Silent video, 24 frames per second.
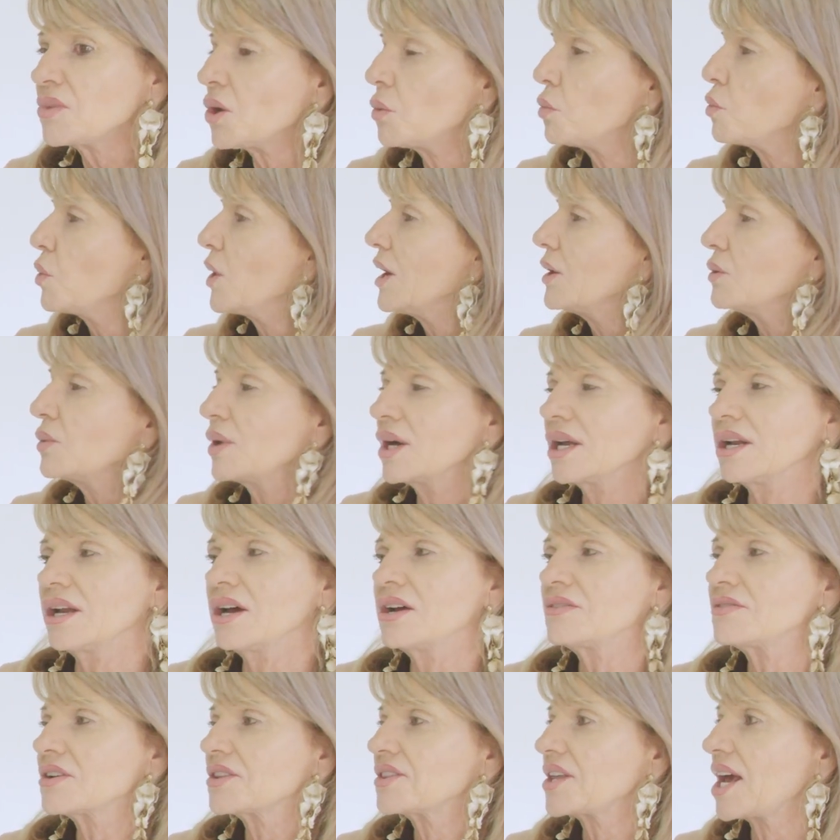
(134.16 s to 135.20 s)
well
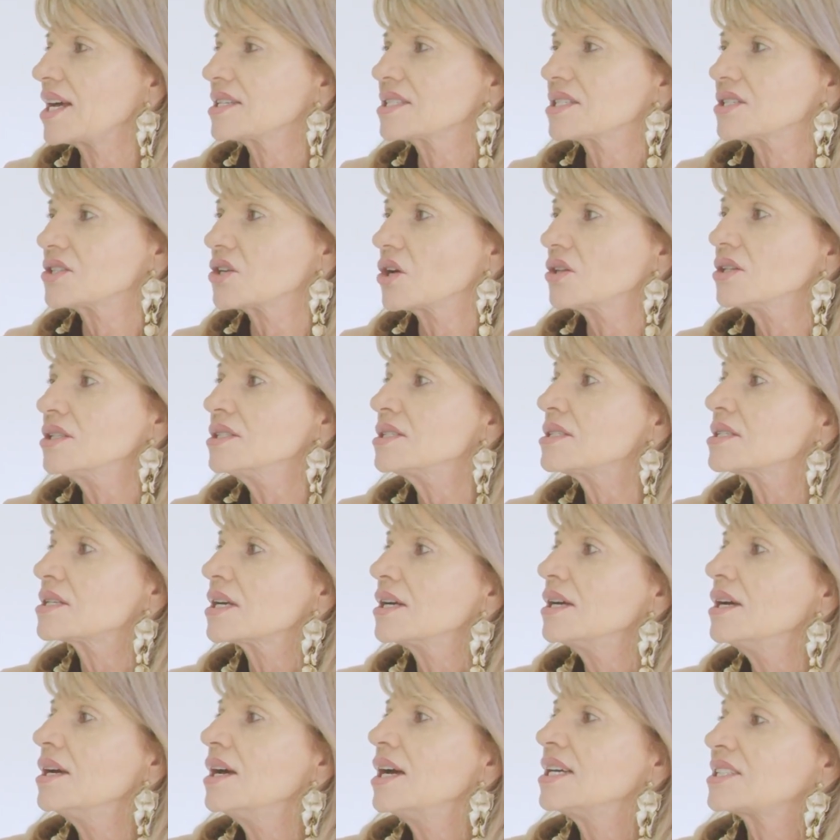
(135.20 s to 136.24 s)
over $1,000.
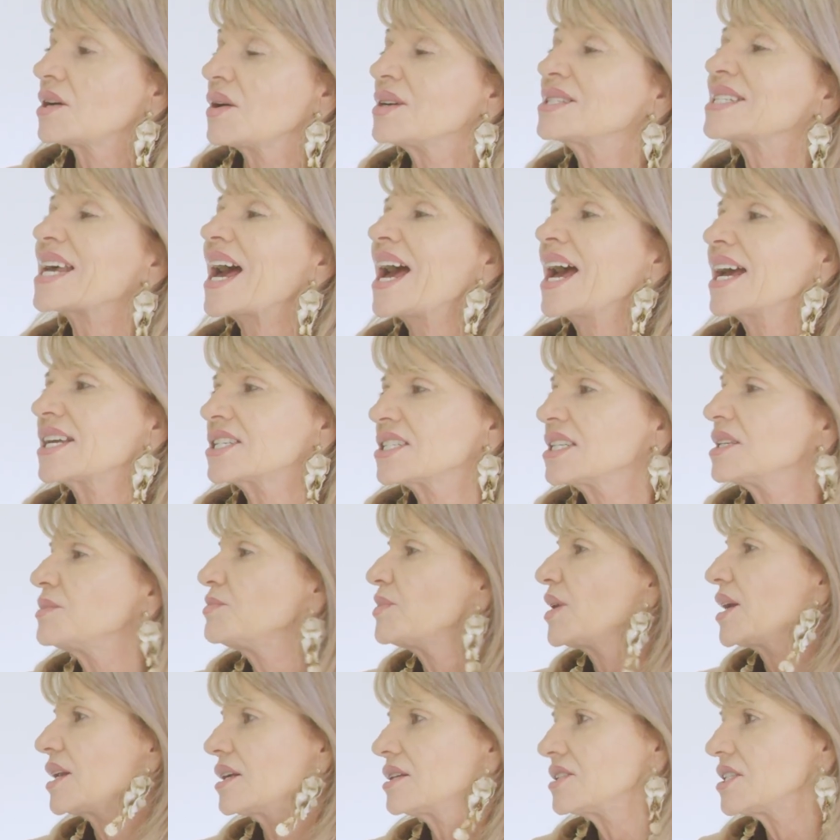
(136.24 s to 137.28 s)
So it's actually
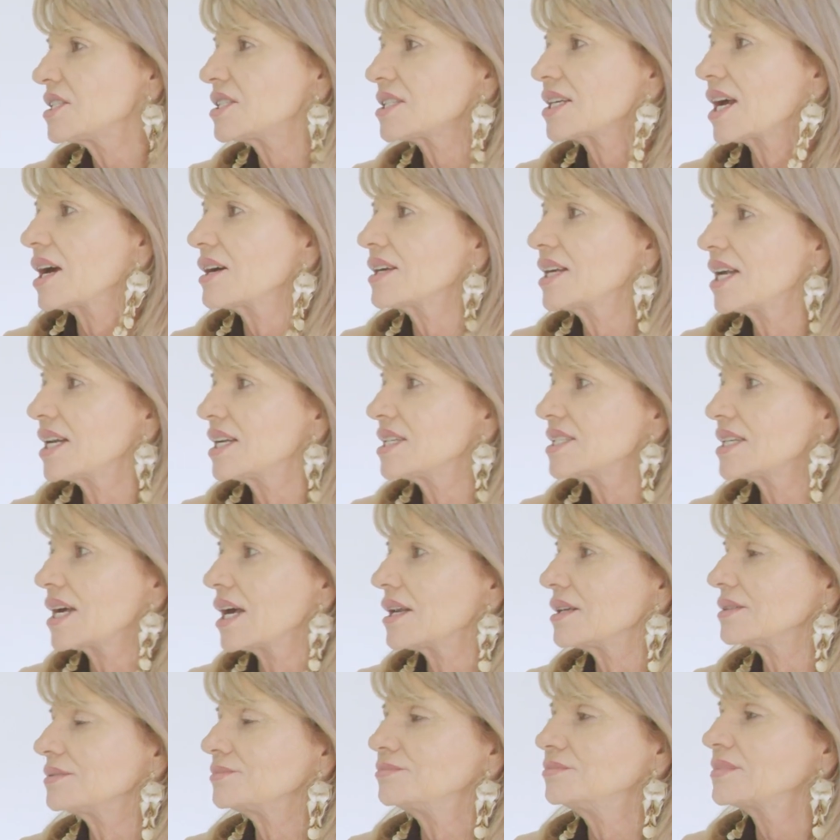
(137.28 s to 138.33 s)
better just to go and get it done.
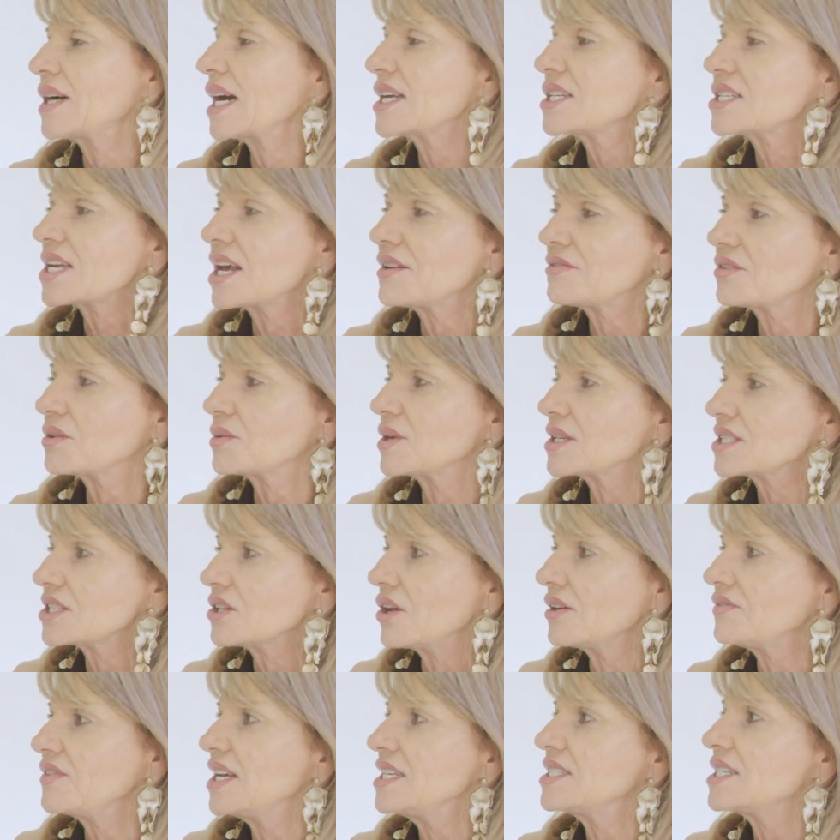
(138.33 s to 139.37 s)
Makes everyone's
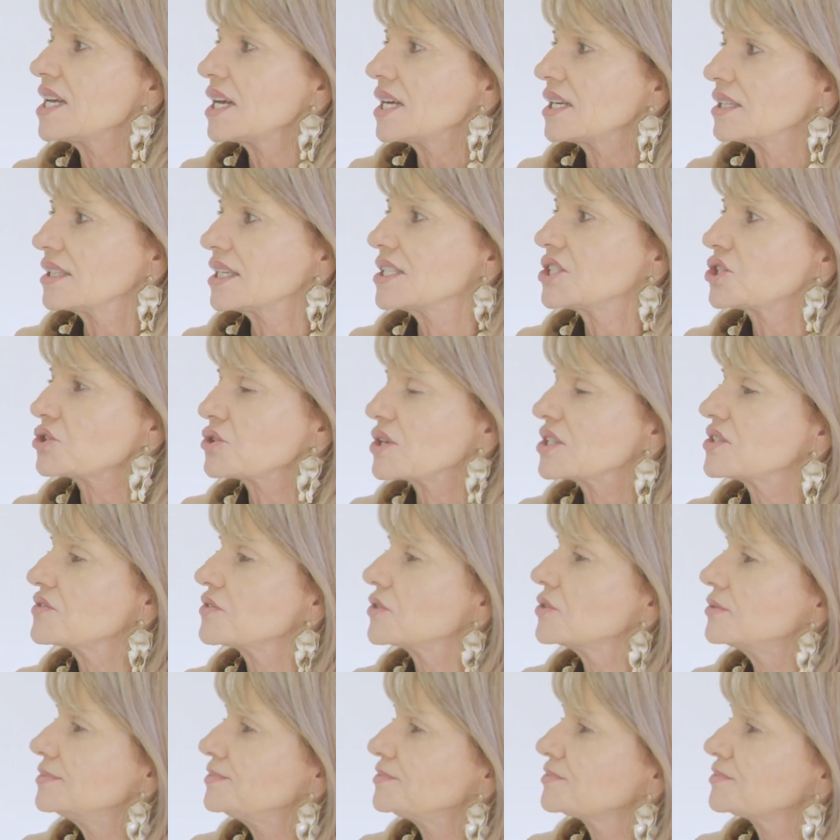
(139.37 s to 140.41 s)
life easier and less stressful.